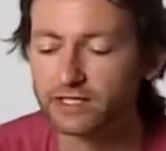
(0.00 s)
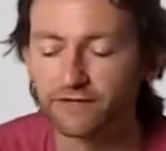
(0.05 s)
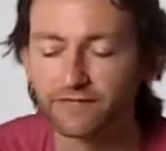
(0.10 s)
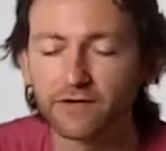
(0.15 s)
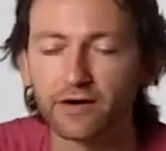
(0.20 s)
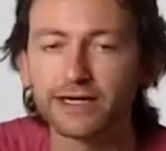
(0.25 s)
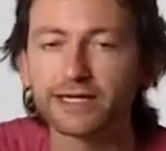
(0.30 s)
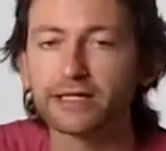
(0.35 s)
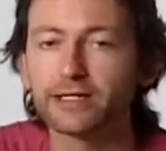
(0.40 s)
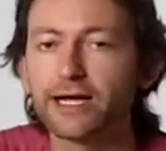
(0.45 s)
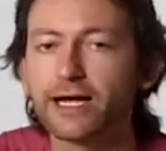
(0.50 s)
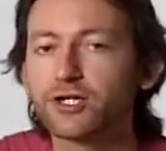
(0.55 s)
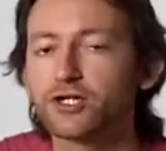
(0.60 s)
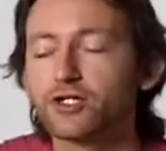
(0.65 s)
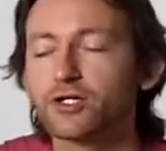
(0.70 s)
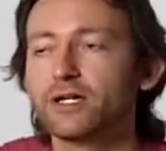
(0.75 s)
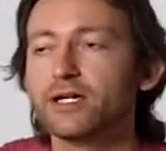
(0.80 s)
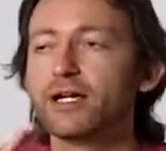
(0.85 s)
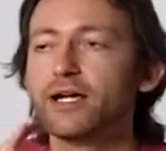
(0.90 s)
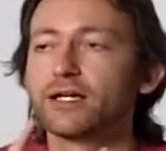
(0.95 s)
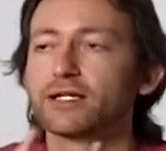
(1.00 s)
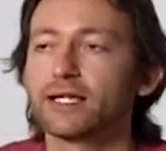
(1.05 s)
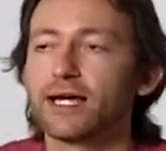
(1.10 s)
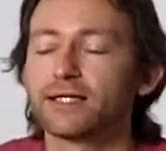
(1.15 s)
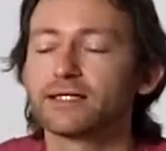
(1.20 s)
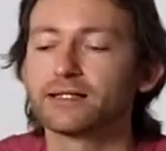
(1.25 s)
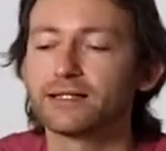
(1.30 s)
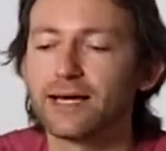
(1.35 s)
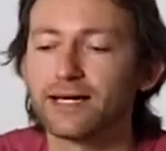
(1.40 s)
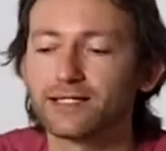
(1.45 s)
So very little extra.
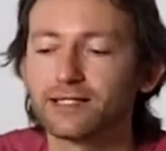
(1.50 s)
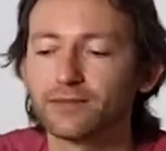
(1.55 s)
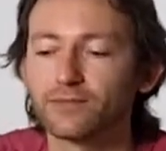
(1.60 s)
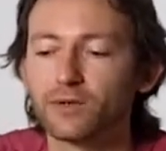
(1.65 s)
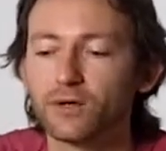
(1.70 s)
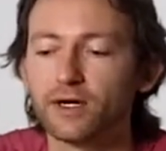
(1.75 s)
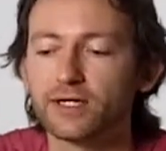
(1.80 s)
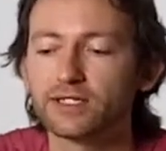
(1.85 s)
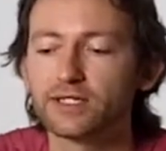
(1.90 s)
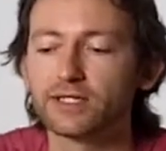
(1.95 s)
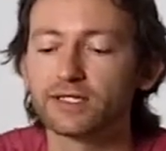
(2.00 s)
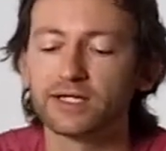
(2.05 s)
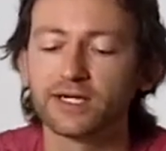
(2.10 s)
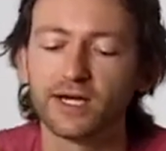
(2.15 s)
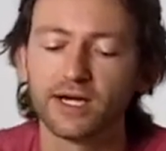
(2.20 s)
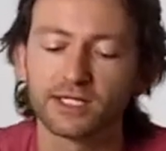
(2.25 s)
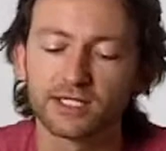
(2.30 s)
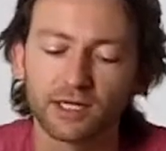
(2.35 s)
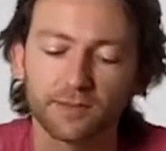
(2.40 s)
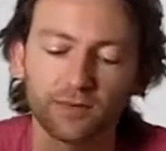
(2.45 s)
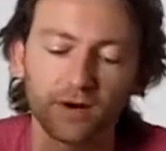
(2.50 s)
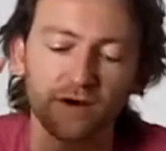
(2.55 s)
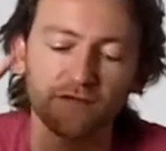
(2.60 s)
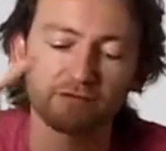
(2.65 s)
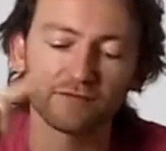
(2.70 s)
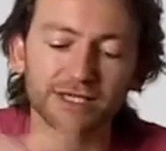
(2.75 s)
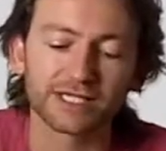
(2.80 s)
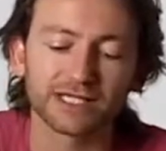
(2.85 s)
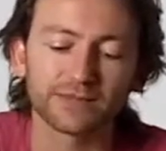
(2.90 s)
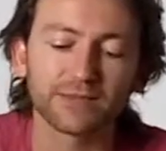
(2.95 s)
So that's the prices. So
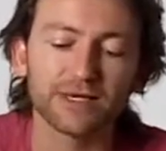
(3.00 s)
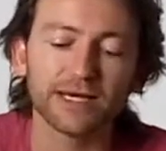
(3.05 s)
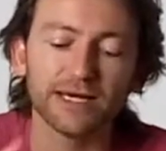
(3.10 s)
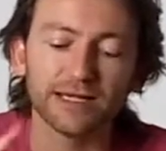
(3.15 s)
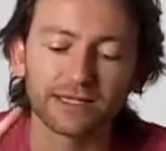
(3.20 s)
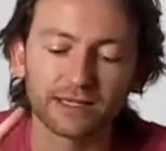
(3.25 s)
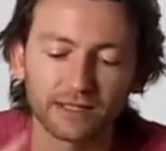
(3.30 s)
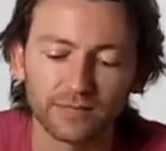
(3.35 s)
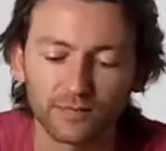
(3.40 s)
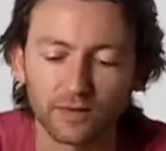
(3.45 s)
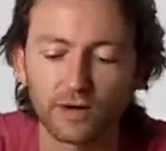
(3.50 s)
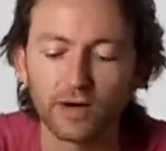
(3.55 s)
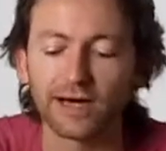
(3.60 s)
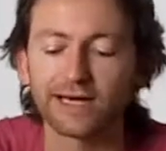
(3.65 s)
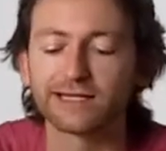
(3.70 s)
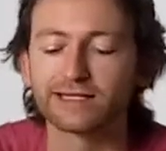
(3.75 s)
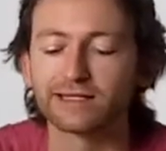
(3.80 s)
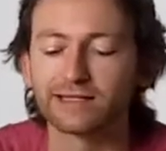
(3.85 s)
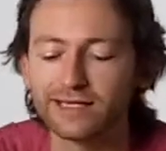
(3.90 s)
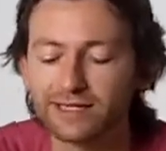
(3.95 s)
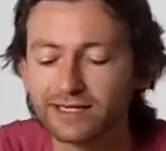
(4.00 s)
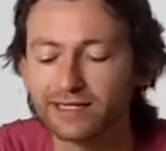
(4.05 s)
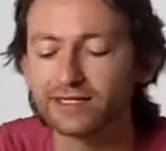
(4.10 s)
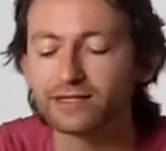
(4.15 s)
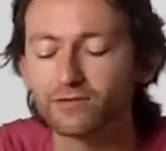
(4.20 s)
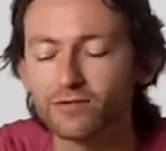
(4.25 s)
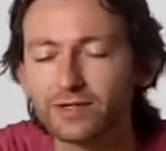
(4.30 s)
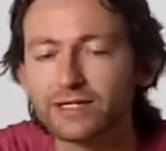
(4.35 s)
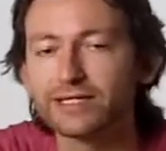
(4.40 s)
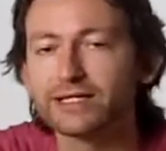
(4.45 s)
apart from the speed and the price, this
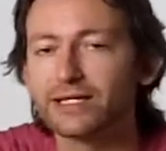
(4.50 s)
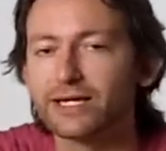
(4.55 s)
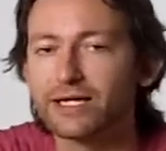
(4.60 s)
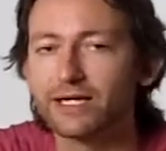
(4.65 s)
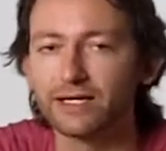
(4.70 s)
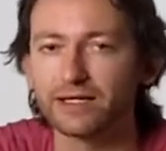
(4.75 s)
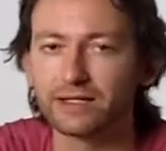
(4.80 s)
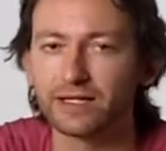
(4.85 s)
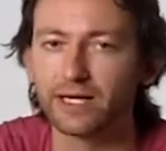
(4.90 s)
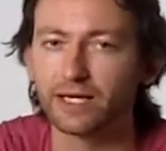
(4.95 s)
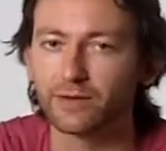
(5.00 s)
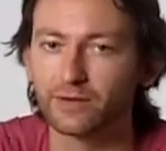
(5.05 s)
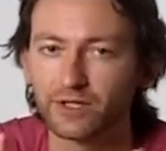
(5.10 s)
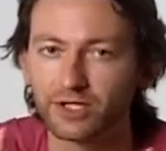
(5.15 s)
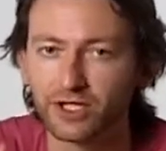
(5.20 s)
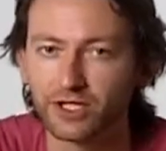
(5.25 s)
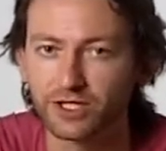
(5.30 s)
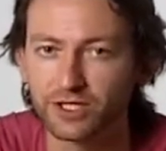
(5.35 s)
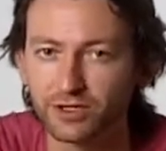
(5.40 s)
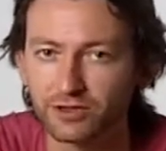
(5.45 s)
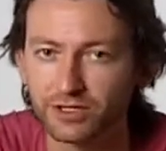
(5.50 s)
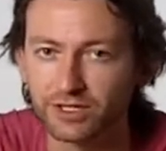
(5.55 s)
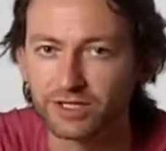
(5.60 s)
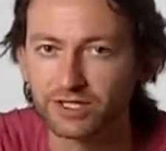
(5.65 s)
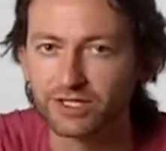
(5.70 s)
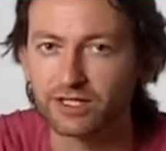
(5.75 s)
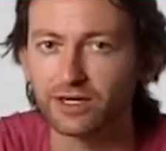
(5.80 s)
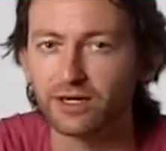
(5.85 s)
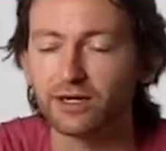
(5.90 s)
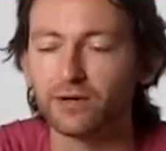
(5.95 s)
is really the key thing, which you
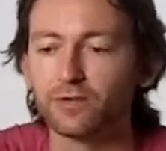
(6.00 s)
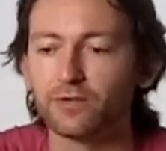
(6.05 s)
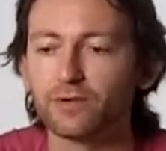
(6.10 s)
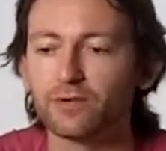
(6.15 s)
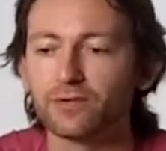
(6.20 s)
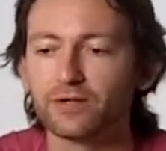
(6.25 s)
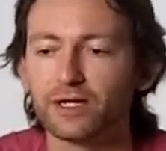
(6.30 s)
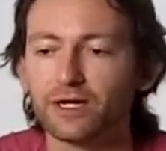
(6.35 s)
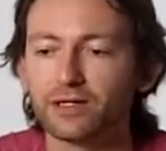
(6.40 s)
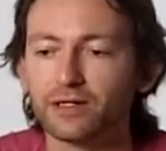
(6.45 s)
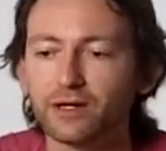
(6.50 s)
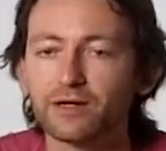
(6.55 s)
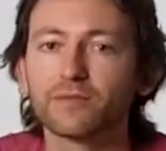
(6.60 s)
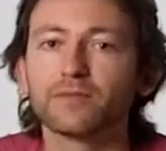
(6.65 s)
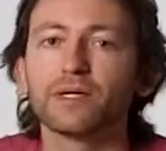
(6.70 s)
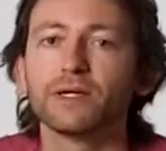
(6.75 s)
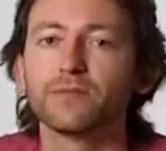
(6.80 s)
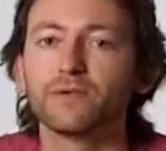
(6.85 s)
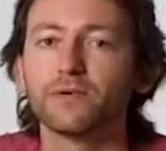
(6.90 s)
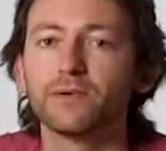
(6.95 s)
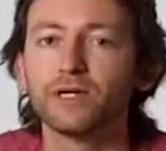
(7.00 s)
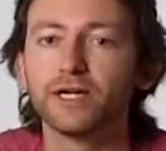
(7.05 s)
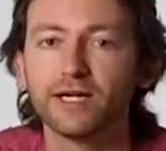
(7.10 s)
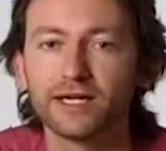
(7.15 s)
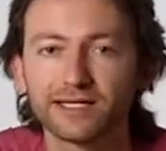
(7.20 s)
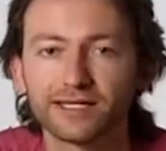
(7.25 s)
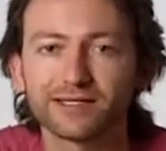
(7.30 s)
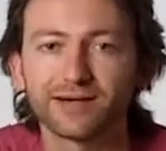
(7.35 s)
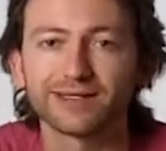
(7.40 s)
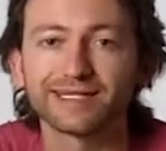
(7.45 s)
can start, a lot of people
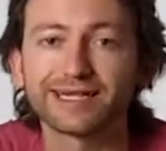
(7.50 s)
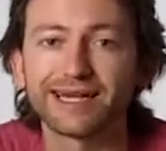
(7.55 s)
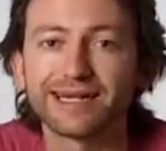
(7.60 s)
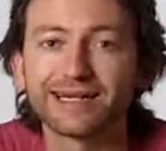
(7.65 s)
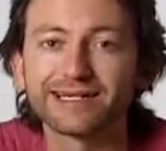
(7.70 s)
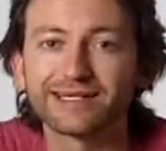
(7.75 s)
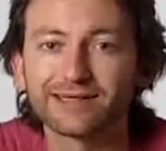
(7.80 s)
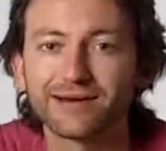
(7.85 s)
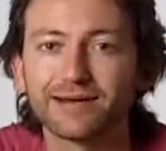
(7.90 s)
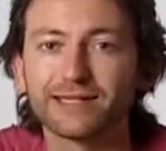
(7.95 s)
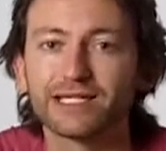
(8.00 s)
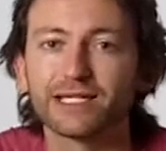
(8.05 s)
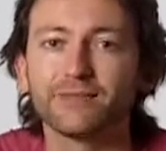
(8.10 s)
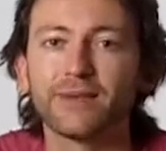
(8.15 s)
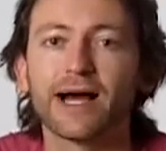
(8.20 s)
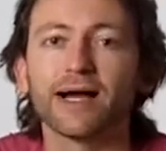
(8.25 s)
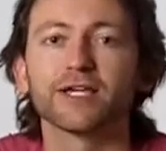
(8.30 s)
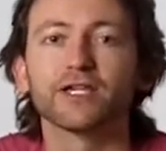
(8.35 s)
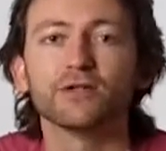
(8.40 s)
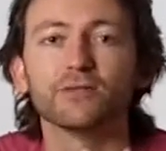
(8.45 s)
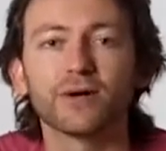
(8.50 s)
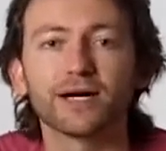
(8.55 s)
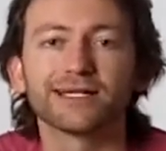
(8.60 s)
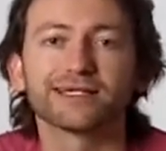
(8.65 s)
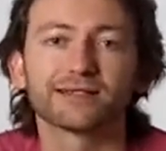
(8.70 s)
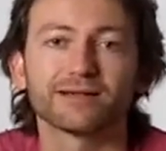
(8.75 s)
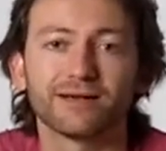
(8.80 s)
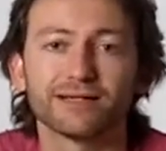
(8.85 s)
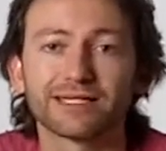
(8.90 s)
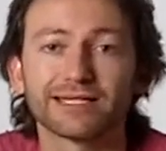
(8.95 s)
start to get excited about. You
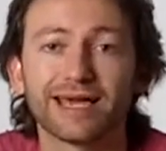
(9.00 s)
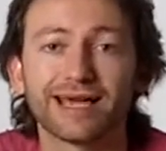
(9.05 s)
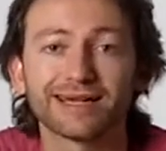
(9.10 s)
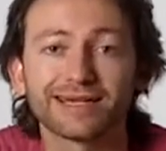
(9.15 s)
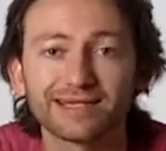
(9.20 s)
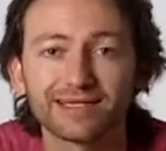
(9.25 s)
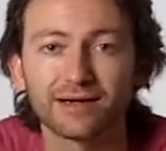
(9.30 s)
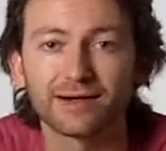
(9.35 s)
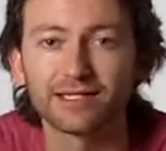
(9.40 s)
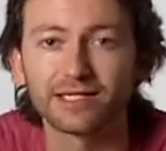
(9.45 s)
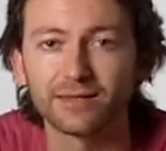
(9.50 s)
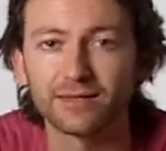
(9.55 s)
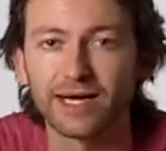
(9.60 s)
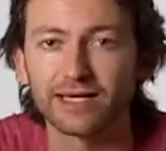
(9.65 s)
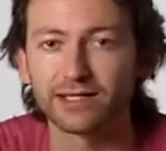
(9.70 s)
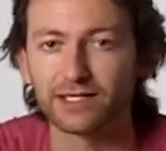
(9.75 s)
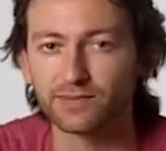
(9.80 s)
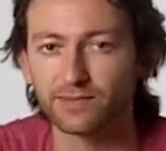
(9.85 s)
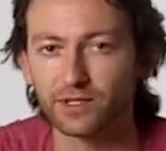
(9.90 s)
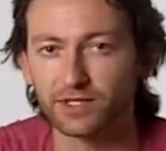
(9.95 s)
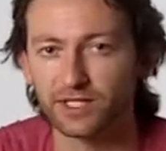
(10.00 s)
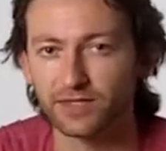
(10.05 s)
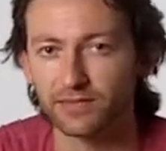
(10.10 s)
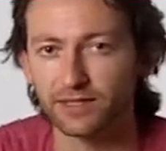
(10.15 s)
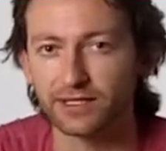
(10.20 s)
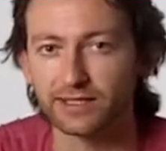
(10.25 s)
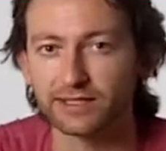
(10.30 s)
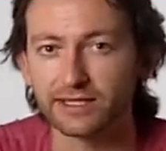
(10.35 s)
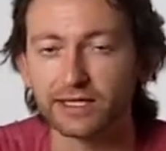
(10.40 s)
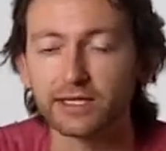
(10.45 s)
might start to get excited about this
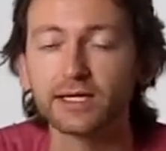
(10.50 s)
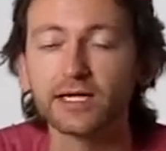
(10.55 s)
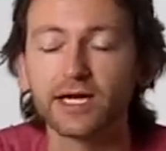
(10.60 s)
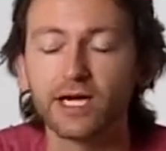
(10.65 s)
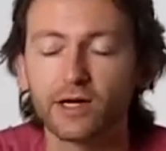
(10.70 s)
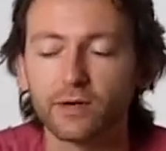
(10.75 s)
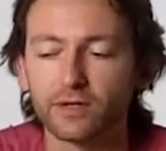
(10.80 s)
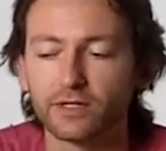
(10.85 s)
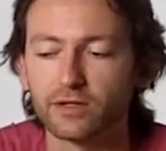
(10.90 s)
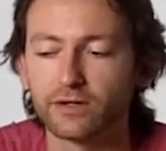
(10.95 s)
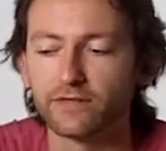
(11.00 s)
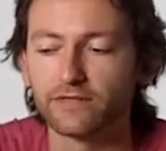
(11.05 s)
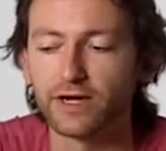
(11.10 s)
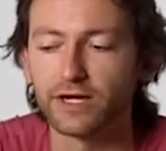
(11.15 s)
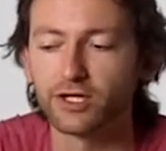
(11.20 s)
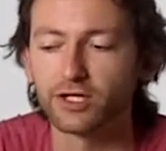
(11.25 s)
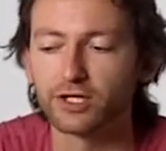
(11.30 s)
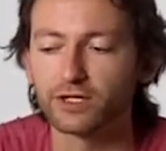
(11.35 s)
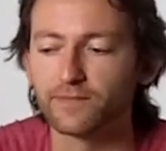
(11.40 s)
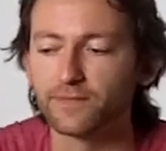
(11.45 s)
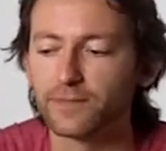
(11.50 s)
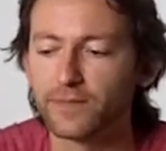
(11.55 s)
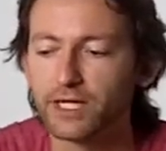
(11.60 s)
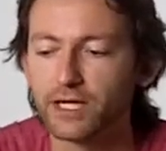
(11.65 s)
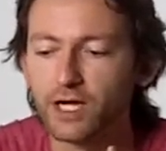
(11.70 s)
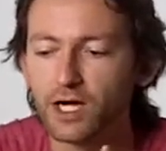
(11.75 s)
possibility with your invention.